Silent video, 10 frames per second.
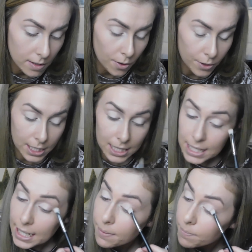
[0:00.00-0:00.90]

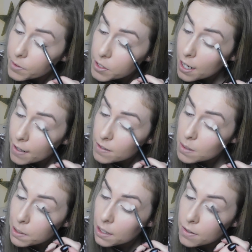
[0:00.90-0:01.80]
Honestly, you don't have to
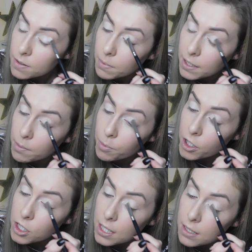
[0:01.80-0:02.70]
spend loads of money on
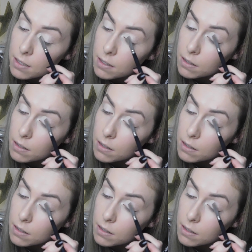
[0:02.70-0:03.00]
brushes.